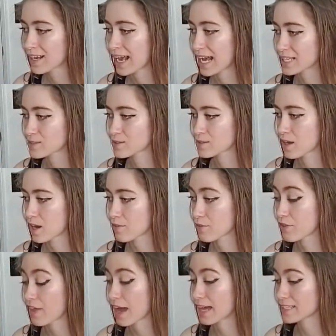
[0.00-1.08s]
Cast was off.
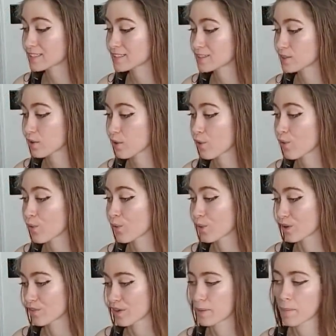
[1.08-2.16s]
That's
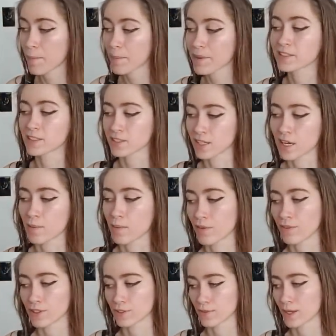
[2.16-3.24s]
horrifying. Popeyes is good. I mean, I
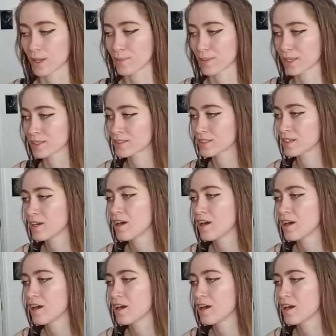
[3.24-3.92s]
fucks with Popeyes.